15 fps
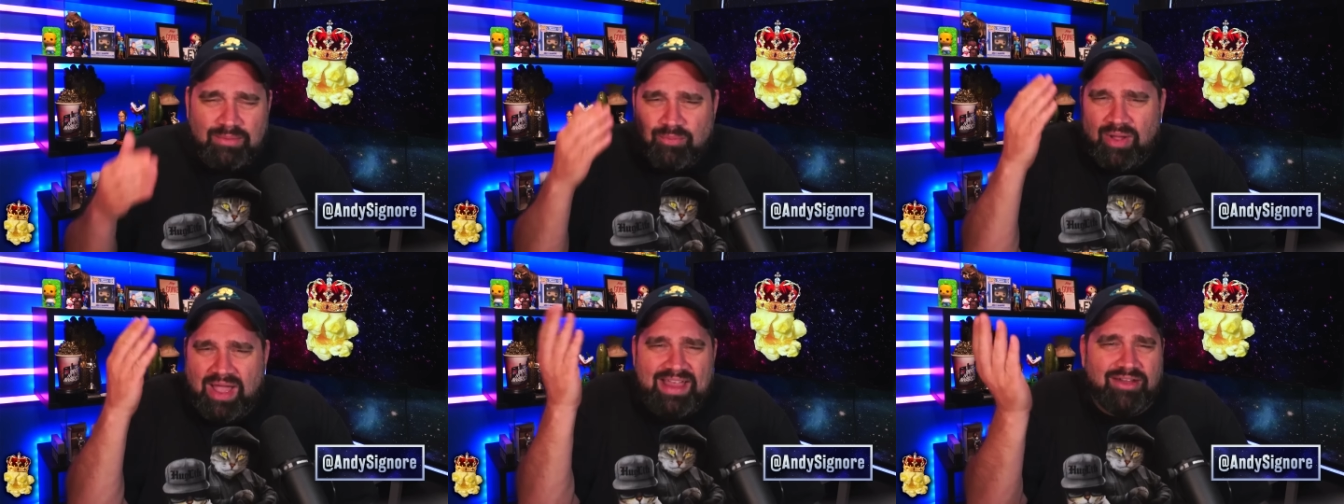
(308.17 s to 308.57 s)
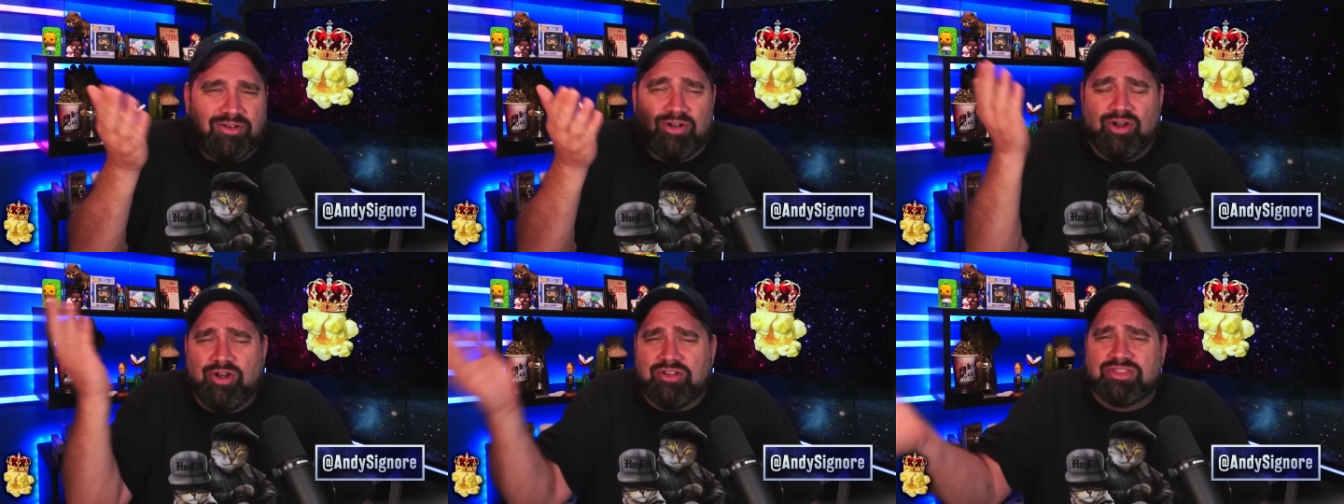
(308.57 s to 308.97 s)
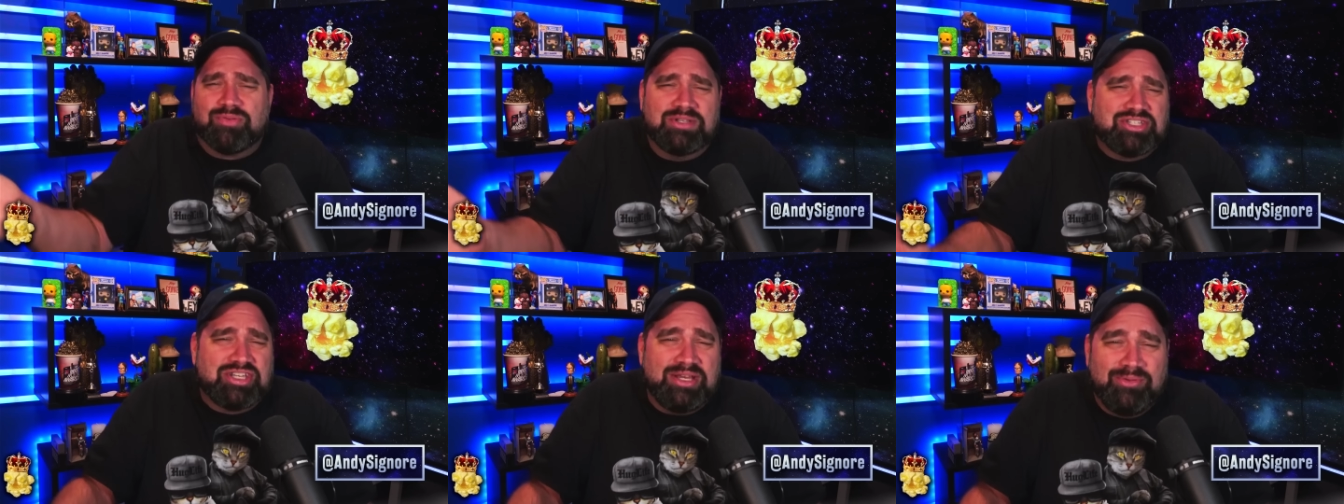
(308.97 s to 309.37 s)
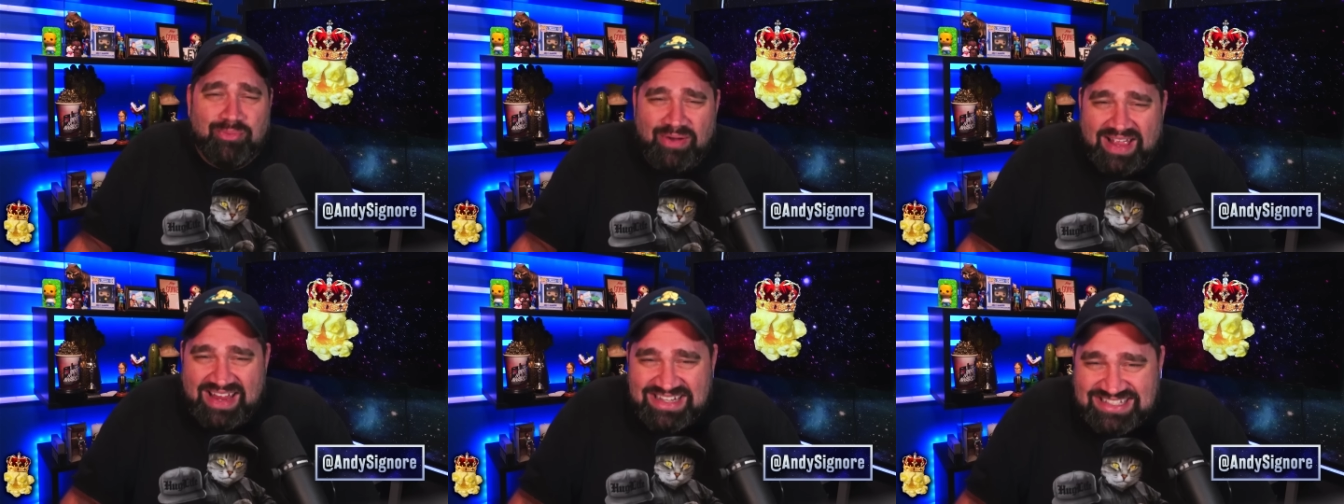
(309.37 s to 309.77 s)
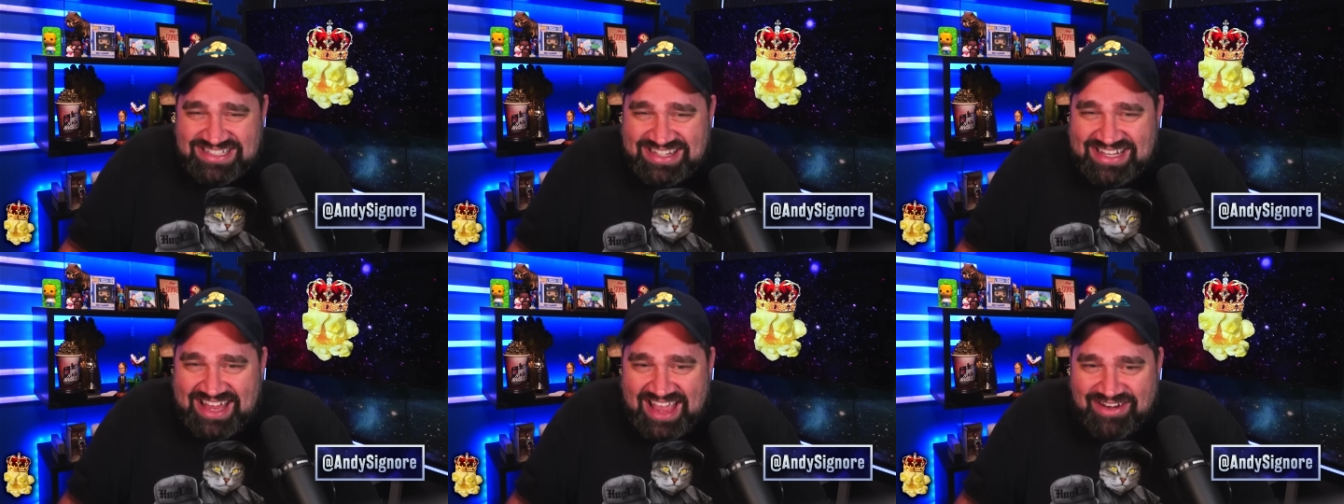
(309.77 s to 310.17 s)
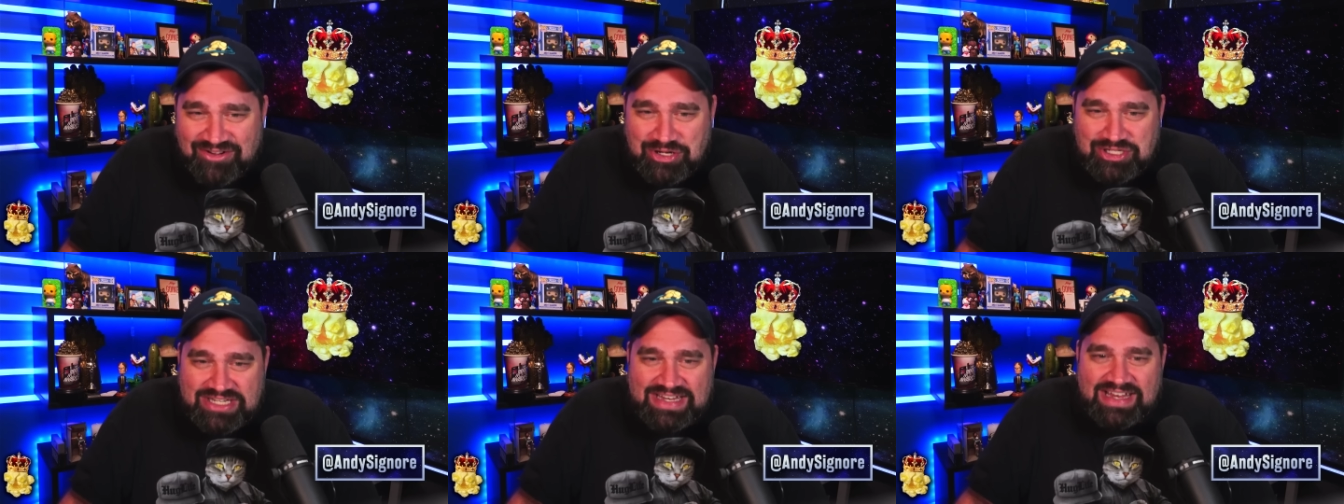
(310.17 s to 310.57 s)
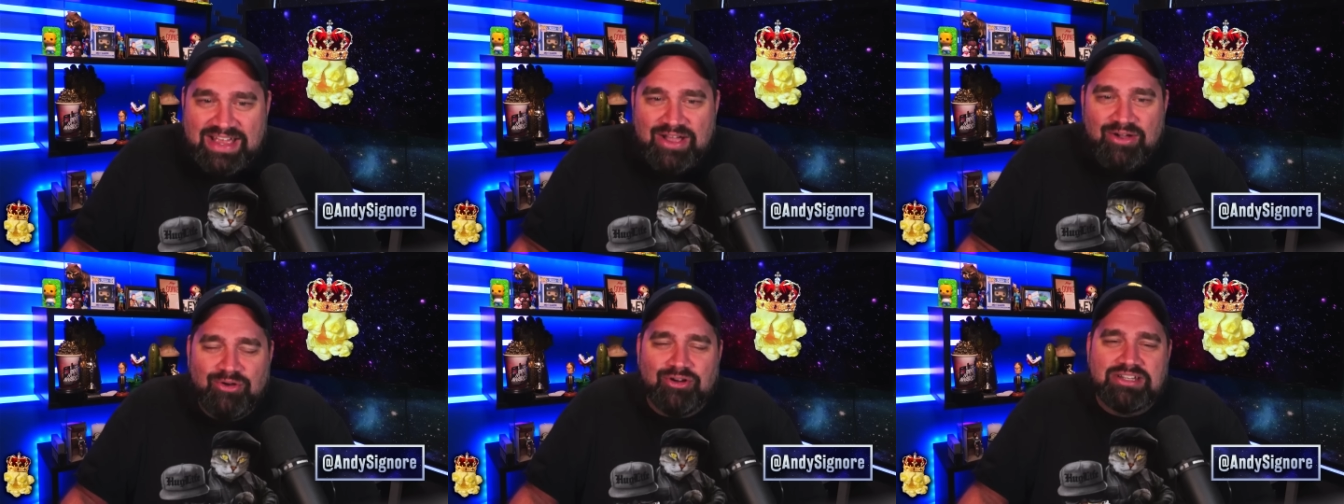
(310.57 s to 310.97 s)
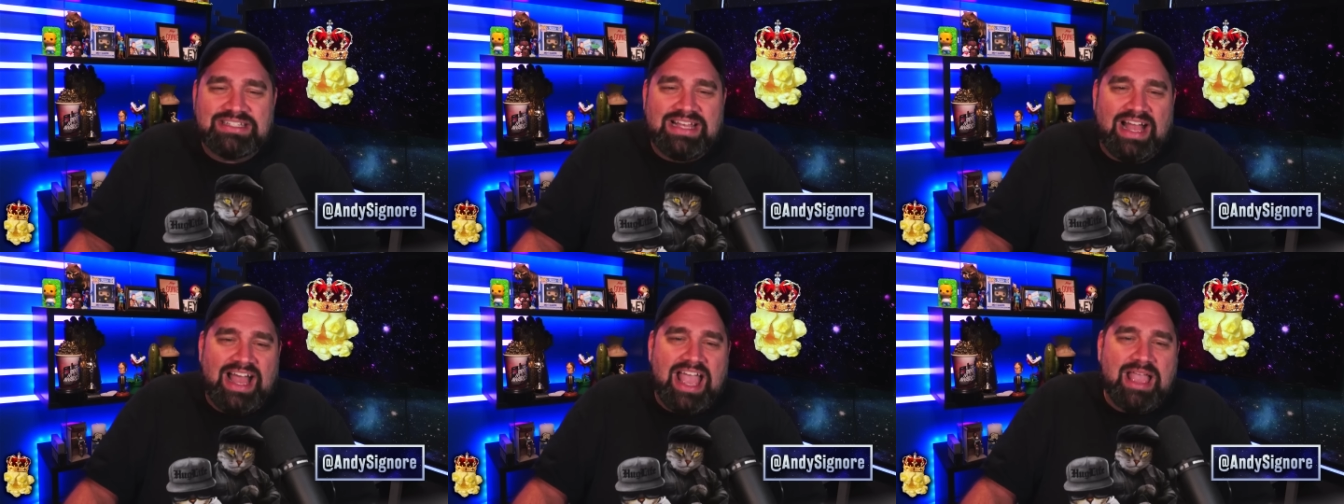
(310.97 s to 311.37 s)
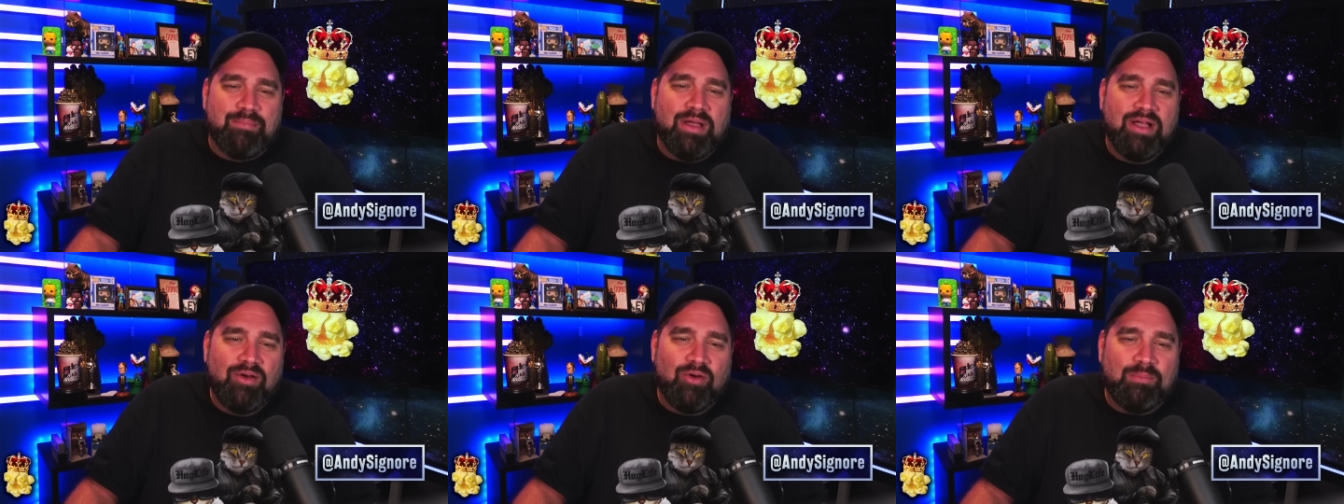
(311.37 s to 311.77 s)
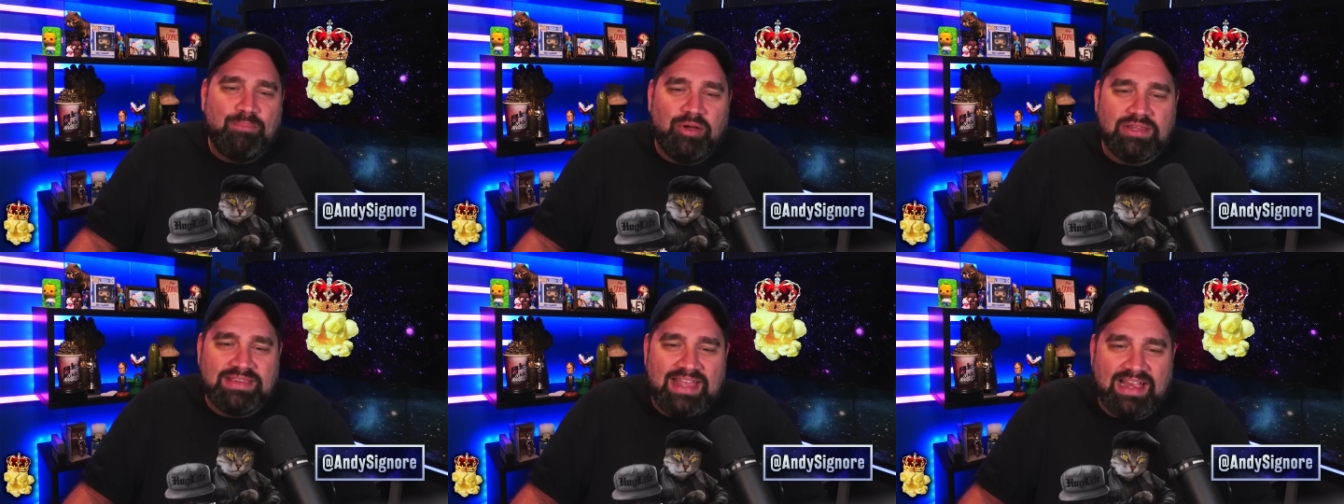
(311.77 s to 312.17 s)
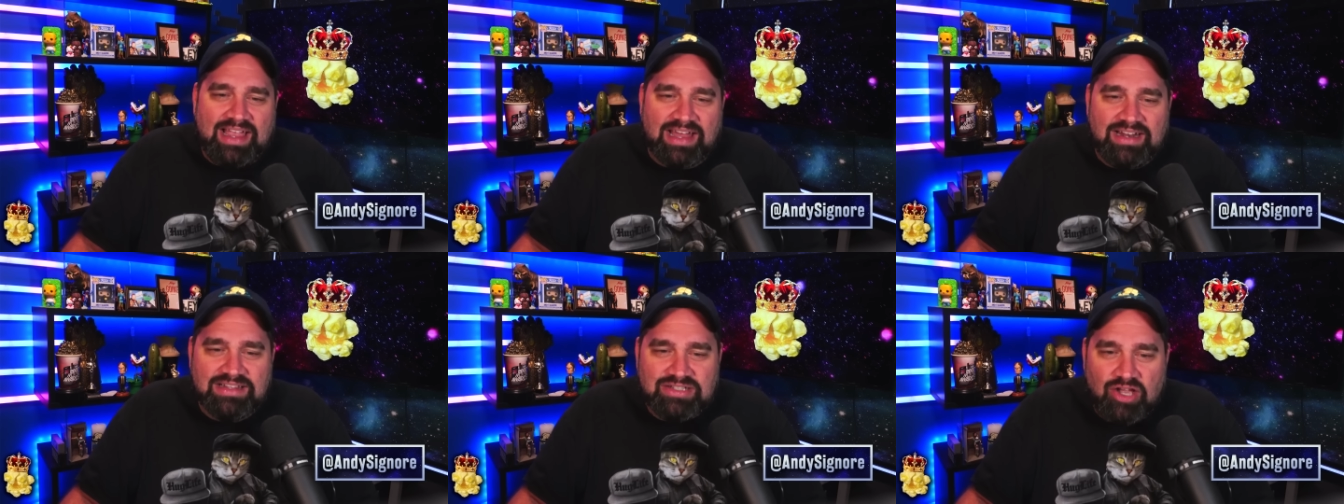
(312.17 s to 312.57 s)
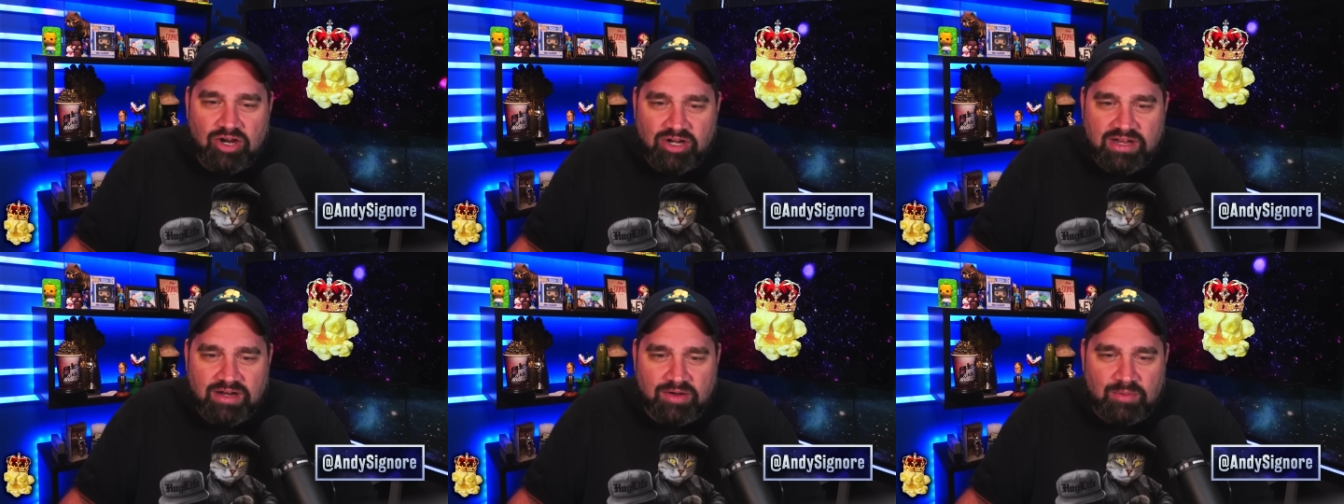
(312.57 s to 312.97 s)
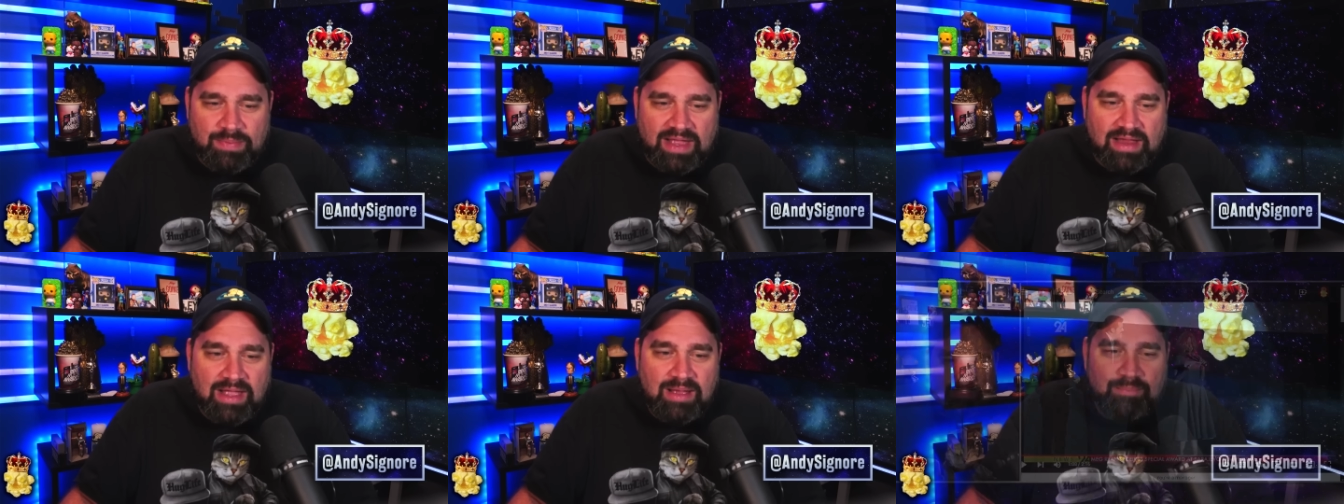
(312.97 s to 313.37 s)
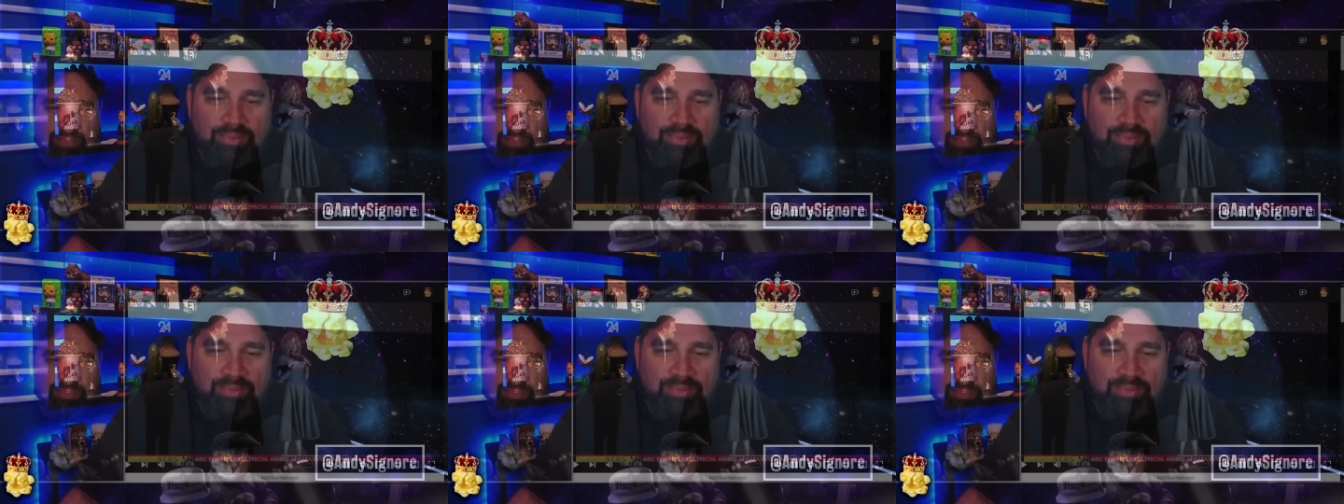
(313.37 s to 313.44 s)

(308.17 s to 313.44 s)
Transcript: why on earth would she waste the energy or time or put that kind of target on her back?